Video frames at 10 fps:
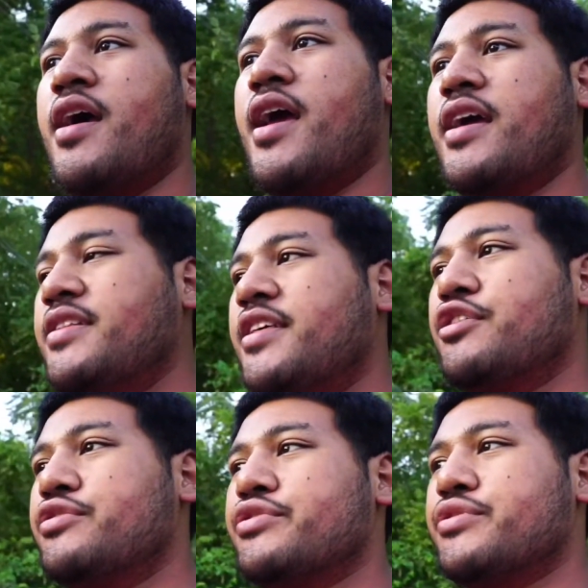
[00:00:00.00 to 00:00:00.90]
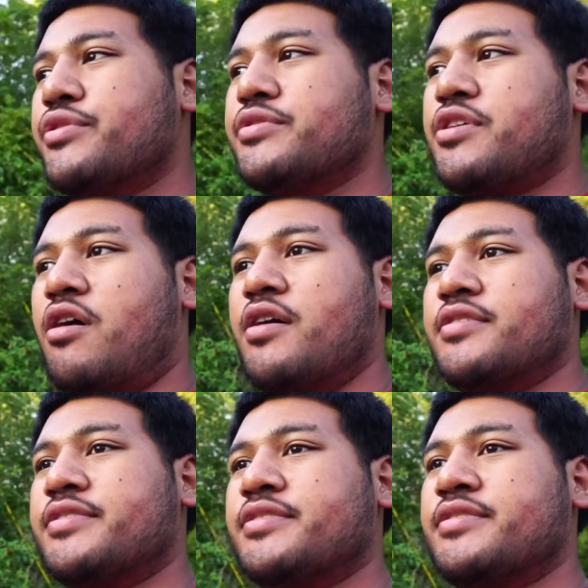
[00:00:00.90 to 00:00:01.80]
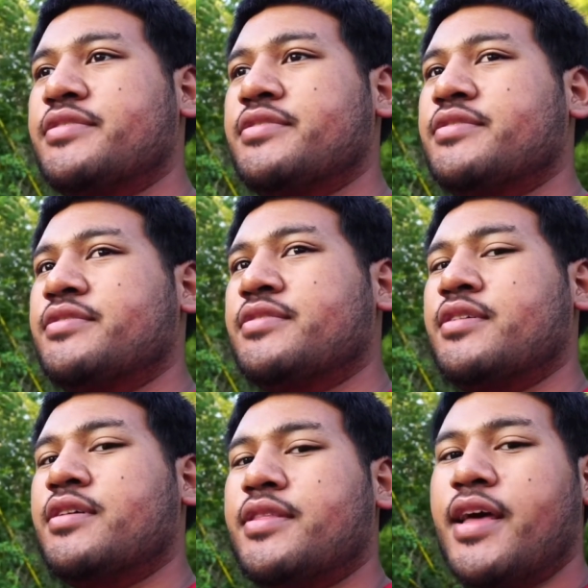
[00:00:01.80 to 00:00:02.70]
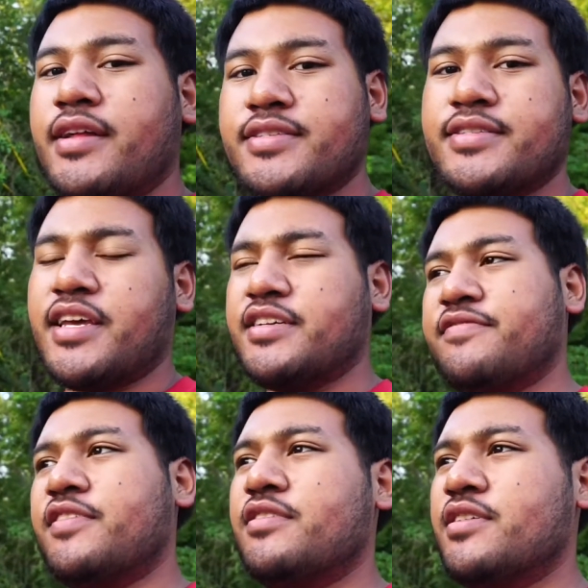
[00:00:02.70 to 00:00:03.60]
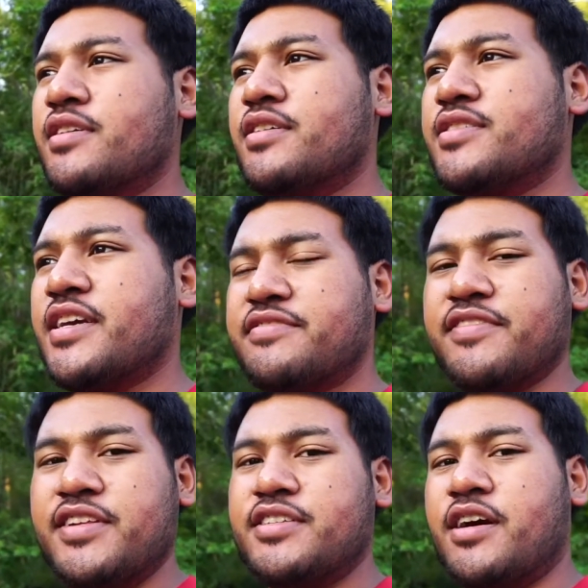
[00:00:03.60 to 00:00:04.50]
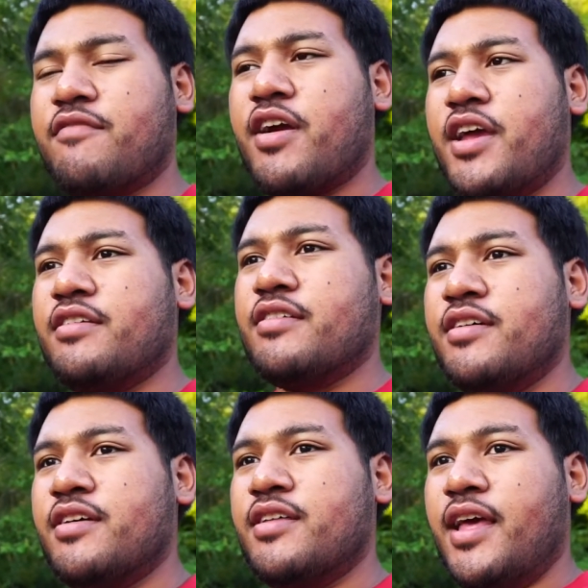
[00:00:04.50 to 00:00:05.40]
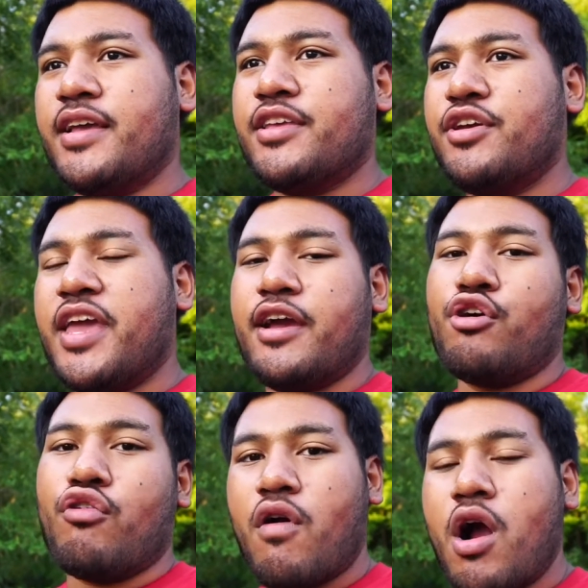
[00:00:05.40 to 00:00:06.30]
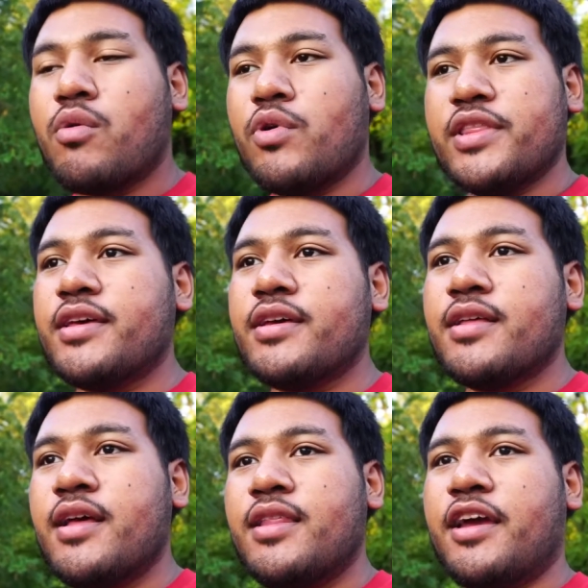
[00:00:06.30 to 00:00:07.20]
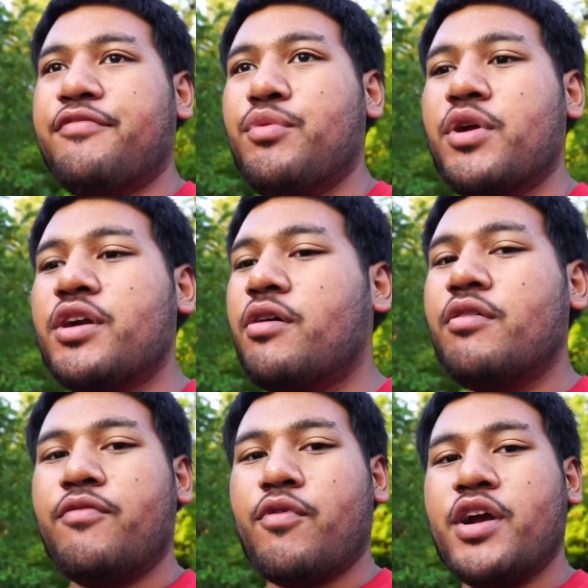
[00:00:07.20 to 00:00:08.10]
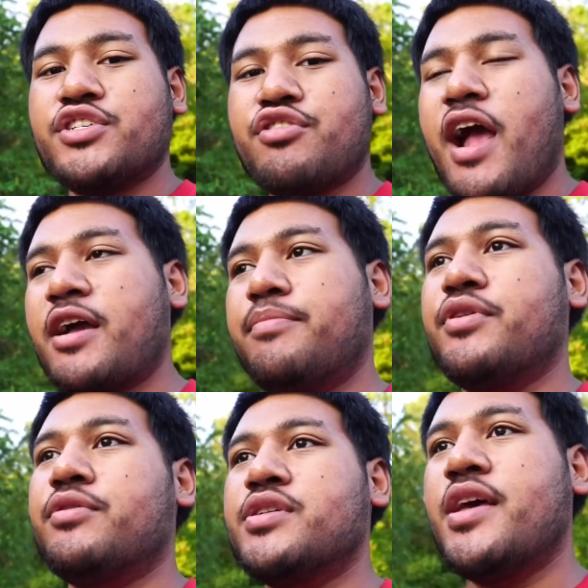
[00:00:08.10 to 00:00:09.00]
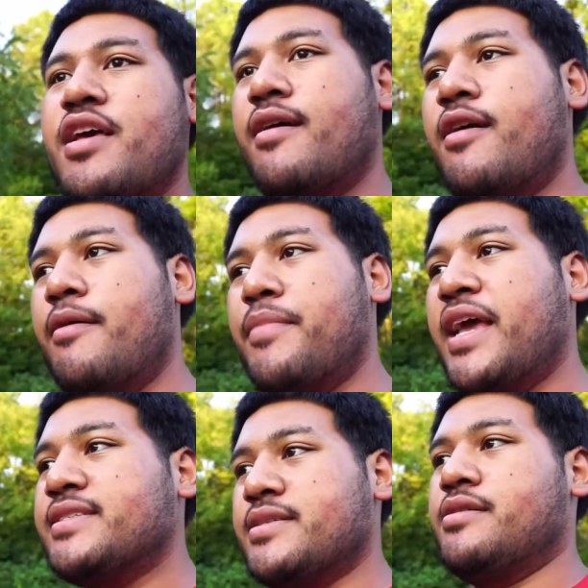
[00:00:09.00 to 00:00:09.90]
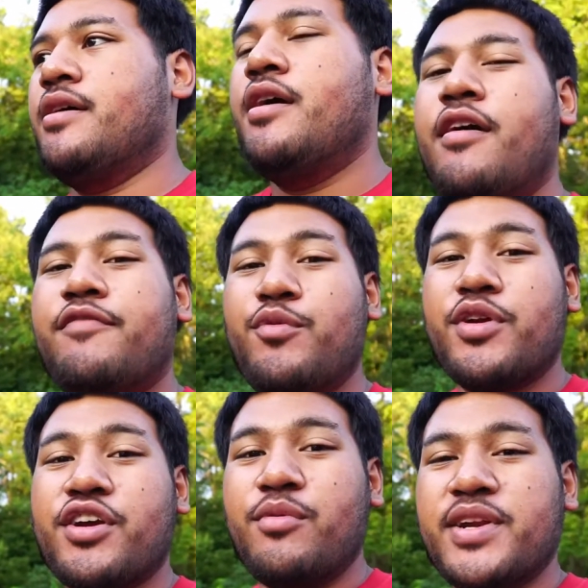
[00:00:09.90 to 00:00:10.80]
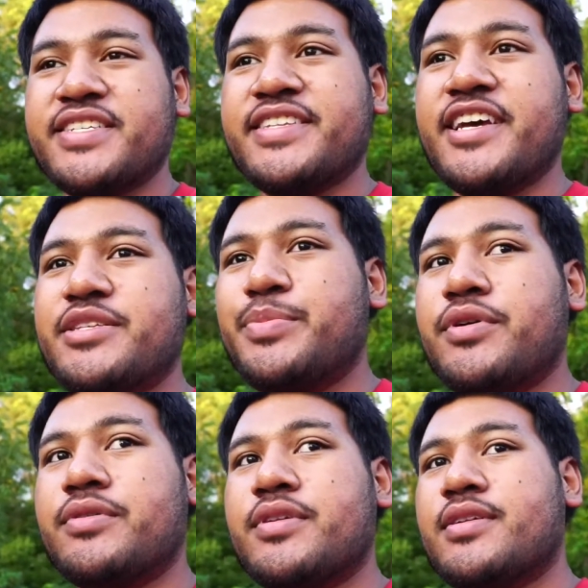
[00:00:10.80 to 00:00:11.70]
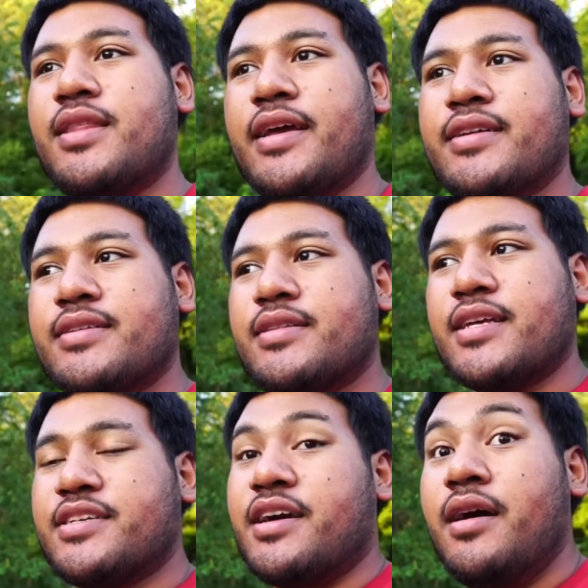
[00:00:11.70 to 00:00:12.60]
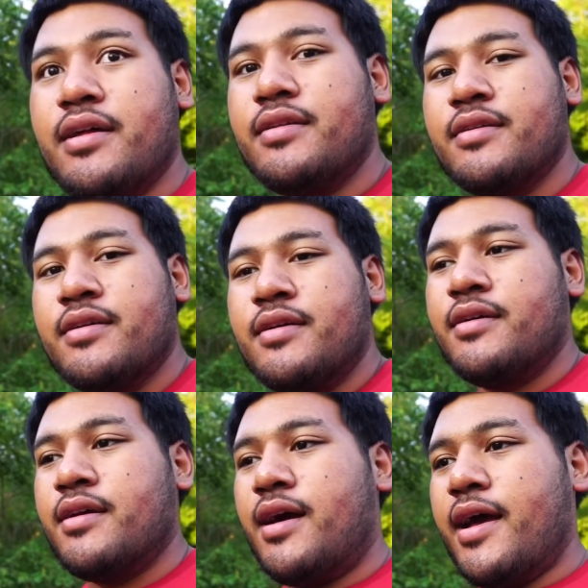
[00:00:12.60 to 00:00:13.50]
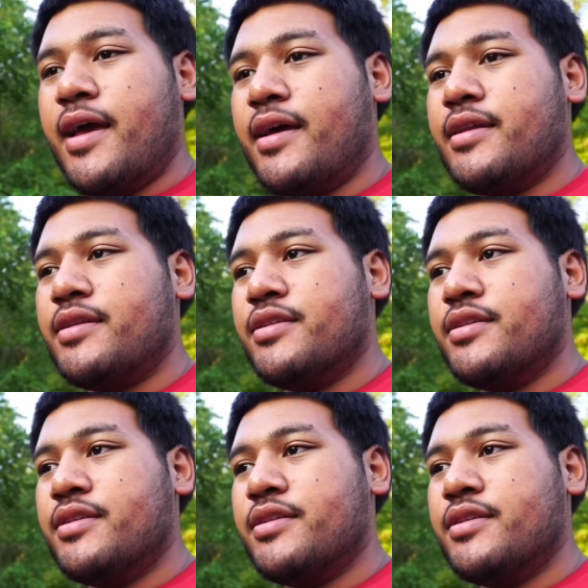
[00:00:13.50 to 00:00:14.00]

anything you do to those cars that's tastefully done right, like you can't go wrong with it. Like if you want to go for a track build, amazing. If you want to go with a stance build, like that's good. And